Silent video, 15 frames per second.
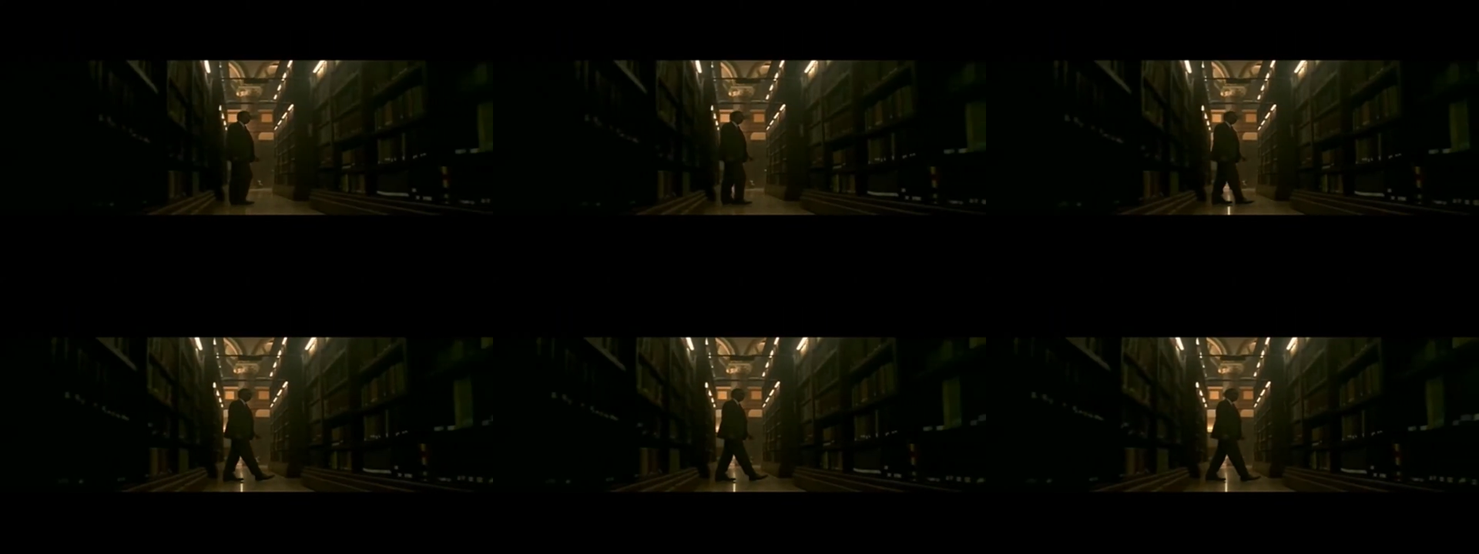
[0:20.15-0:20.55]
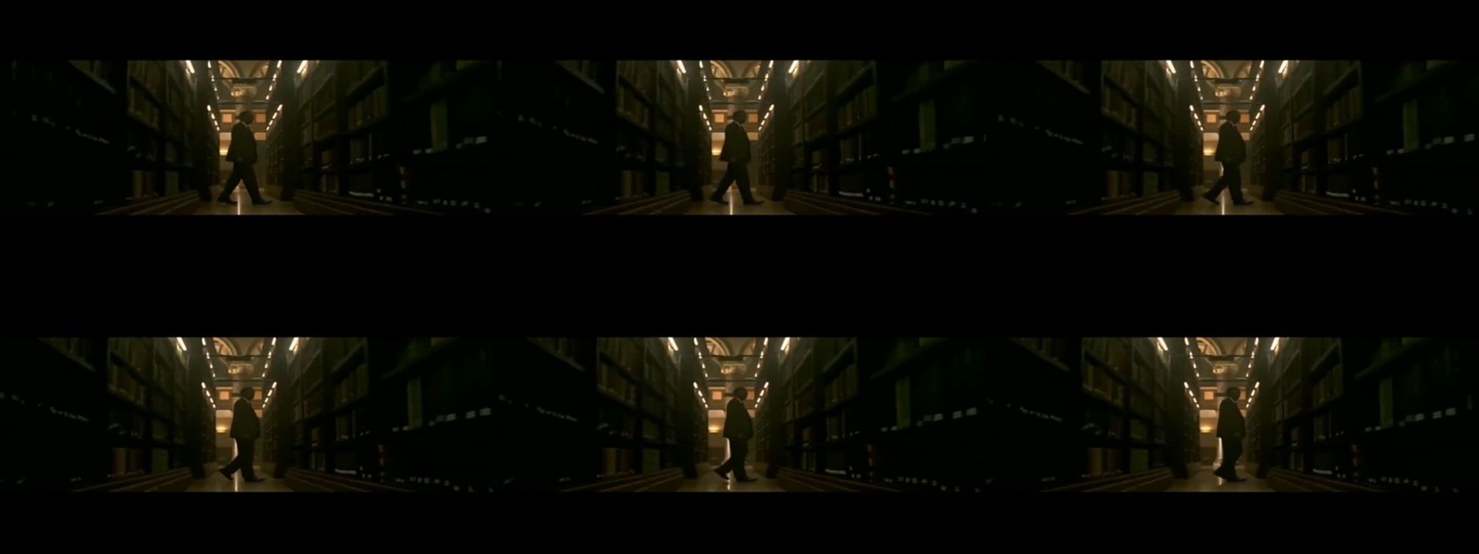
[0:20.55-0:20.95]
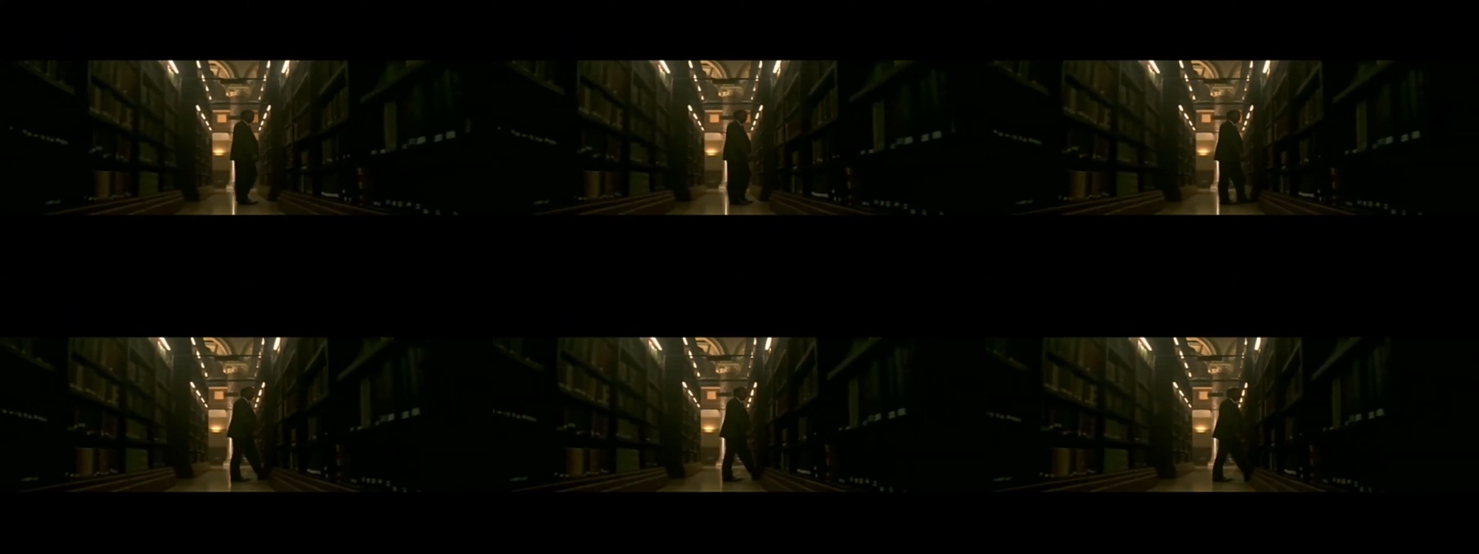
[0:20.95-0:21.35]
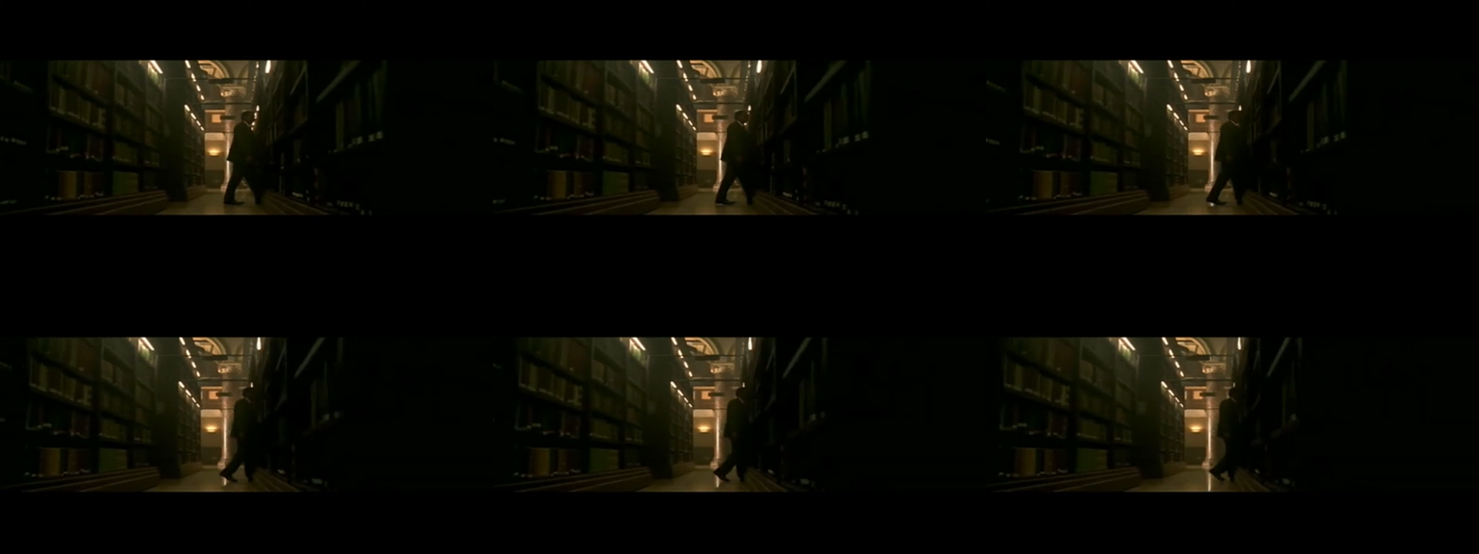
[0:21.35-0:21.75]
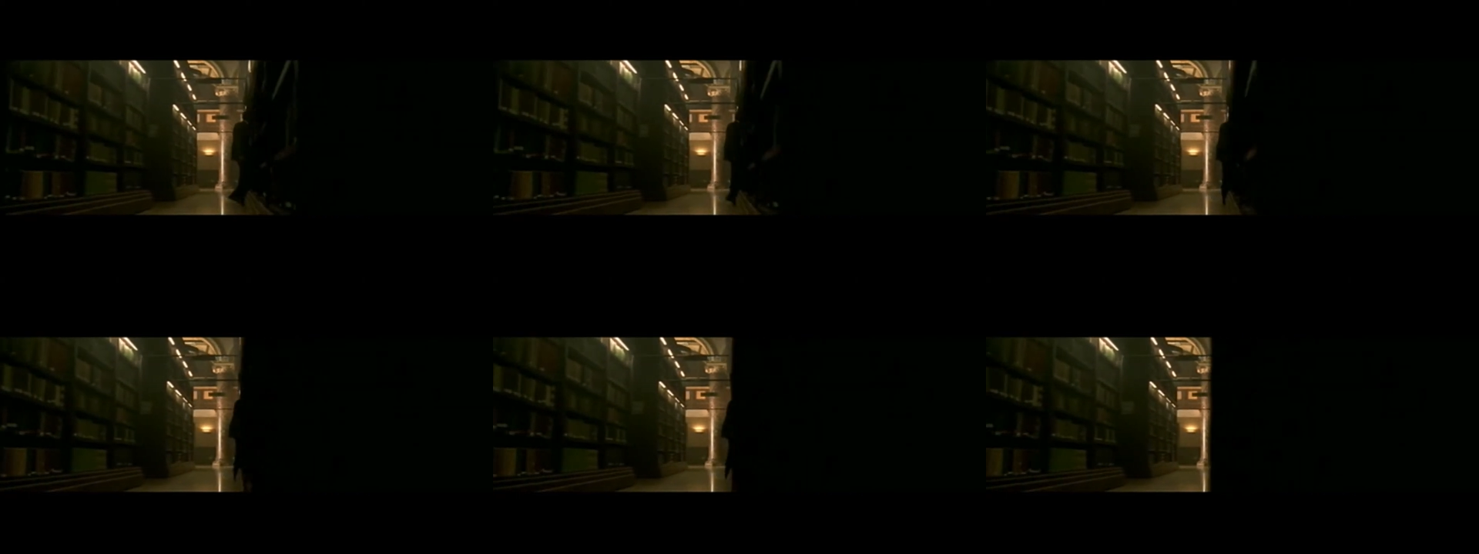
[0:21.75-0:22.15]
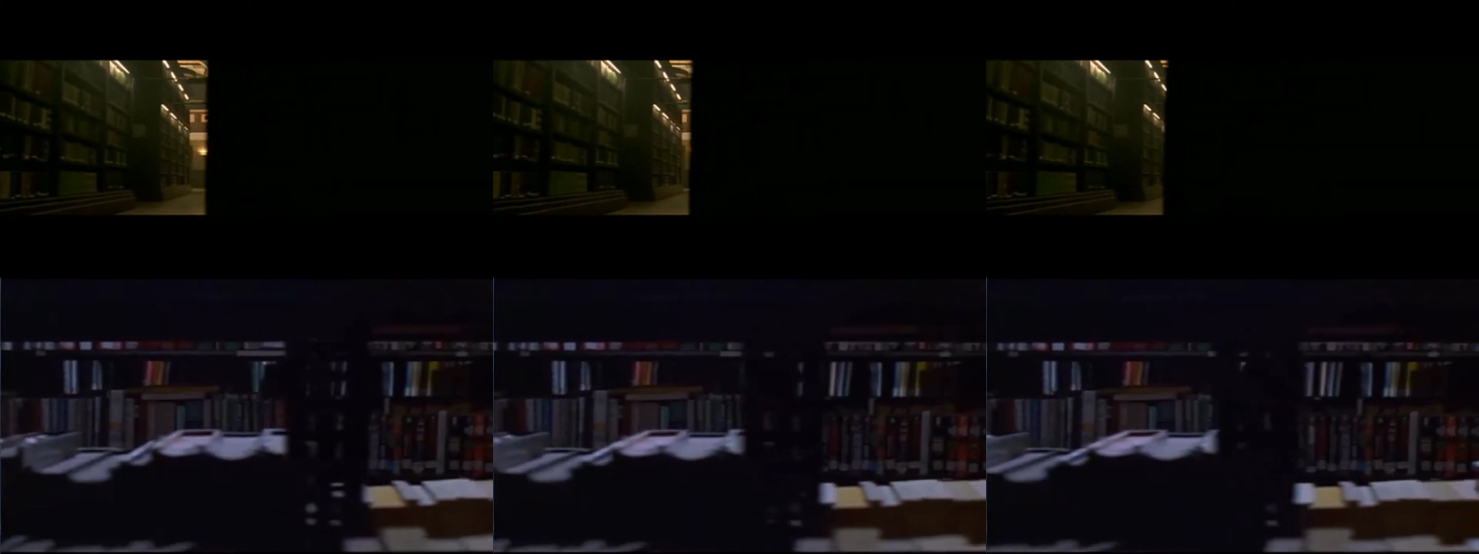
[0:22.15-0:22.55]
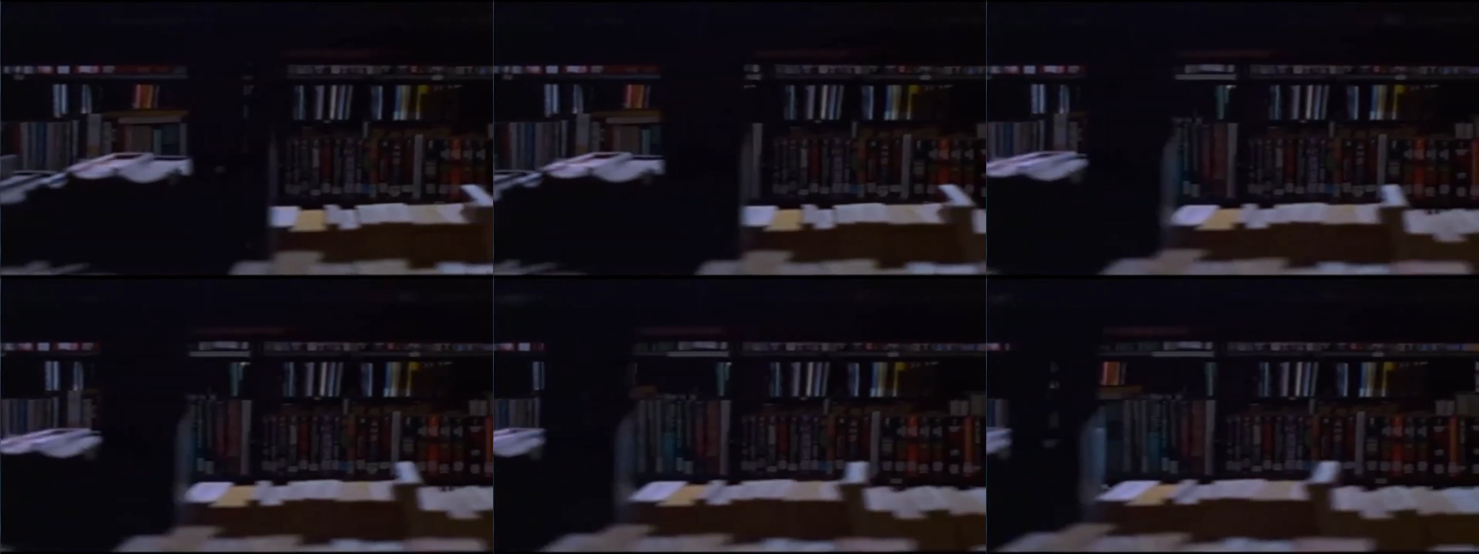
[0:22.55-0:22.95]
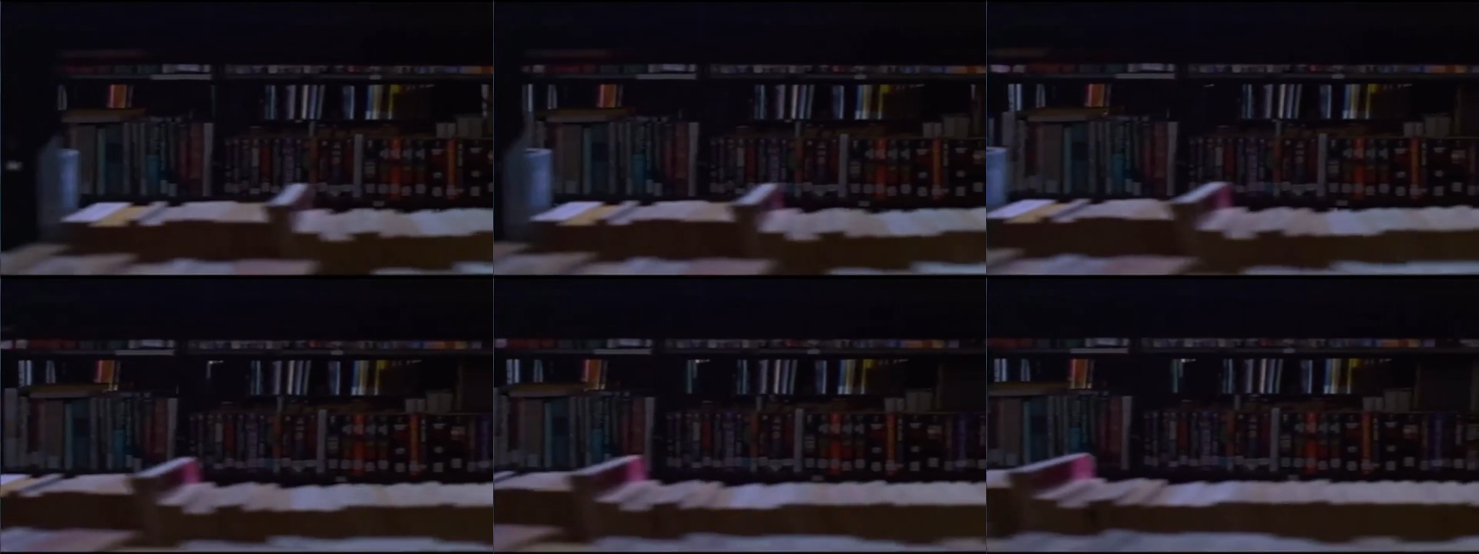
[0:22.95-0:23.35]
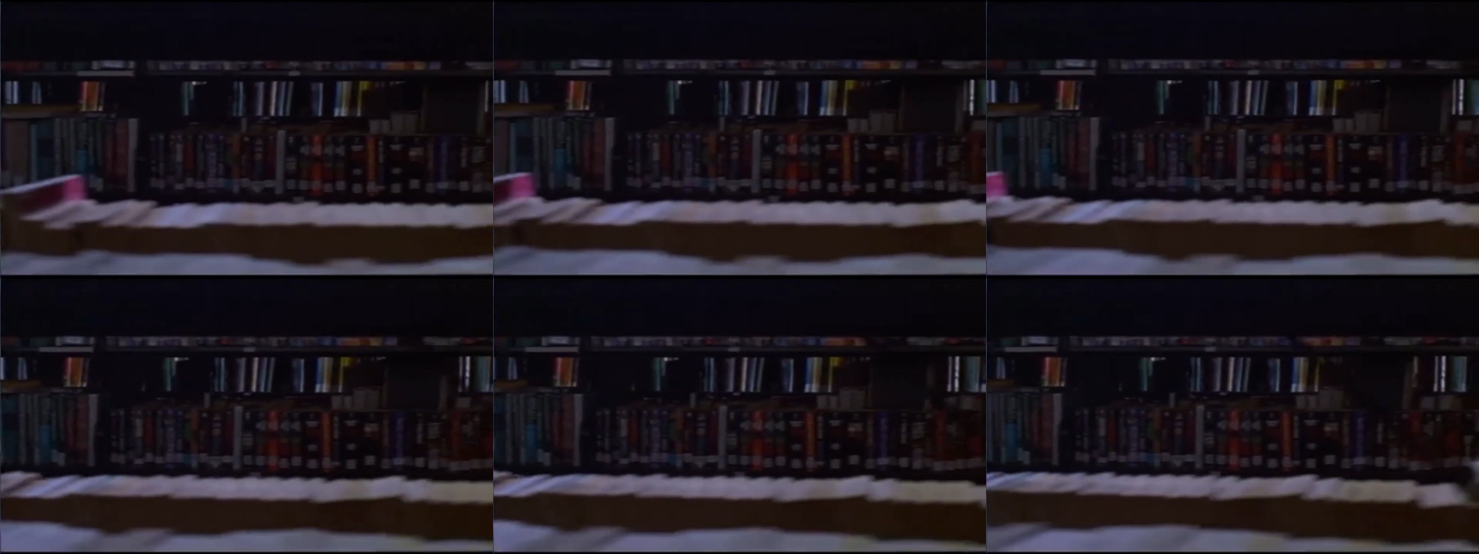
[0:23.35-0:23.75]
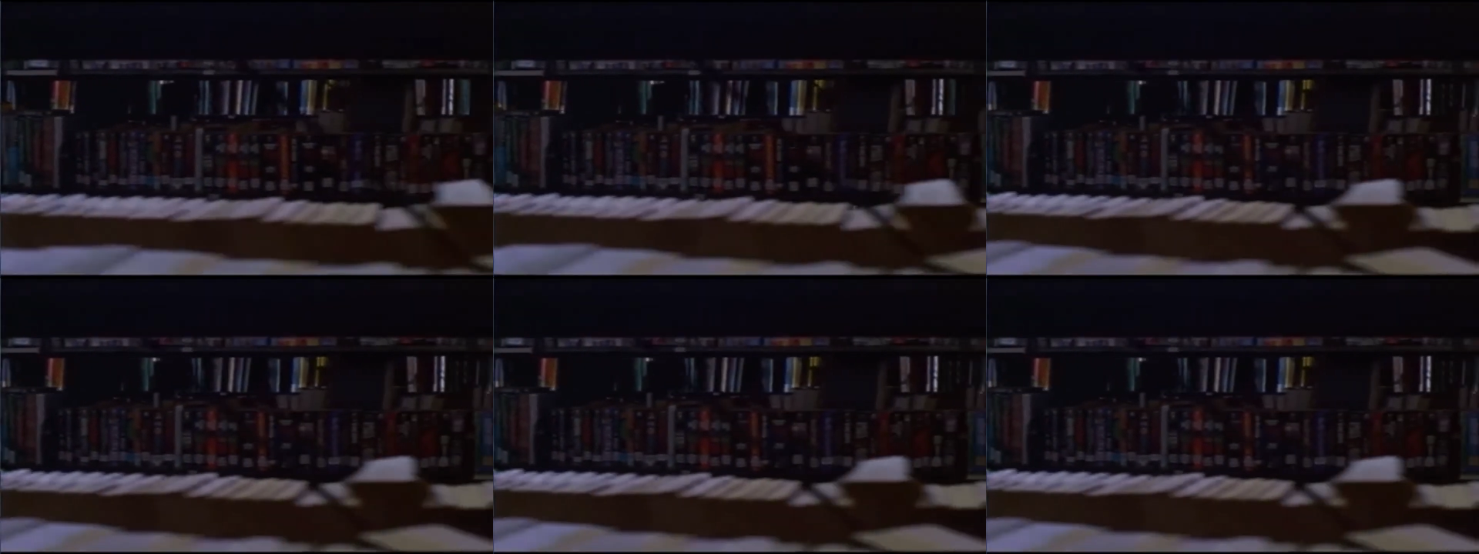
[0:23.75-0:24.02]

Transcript: Nobody's mouth can be seen.